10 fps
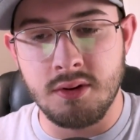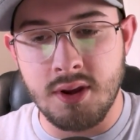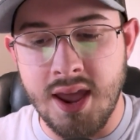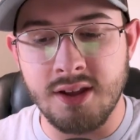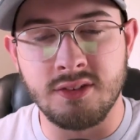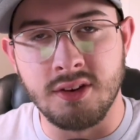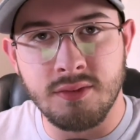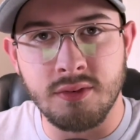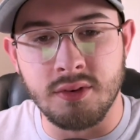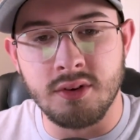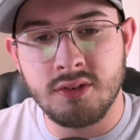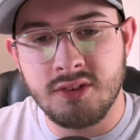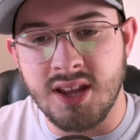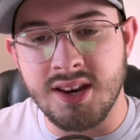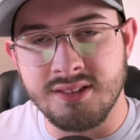has different
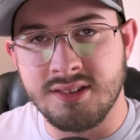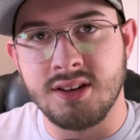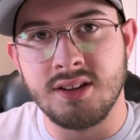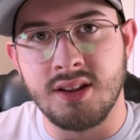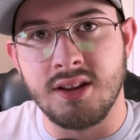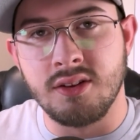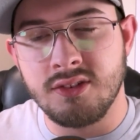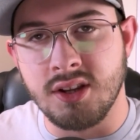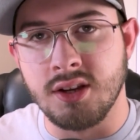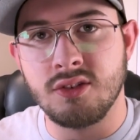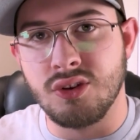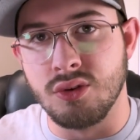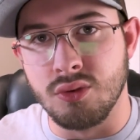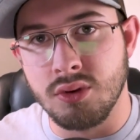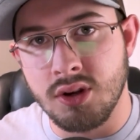settings in it that sync
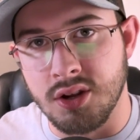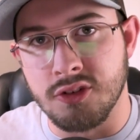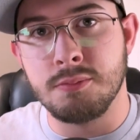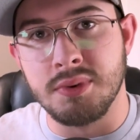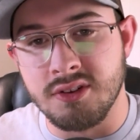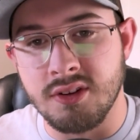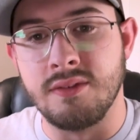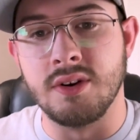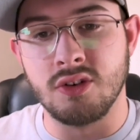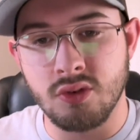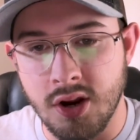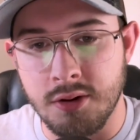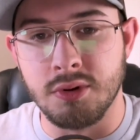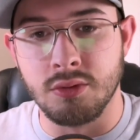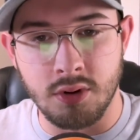to a specific
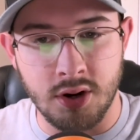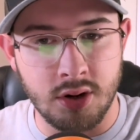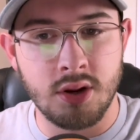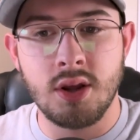treadmill run.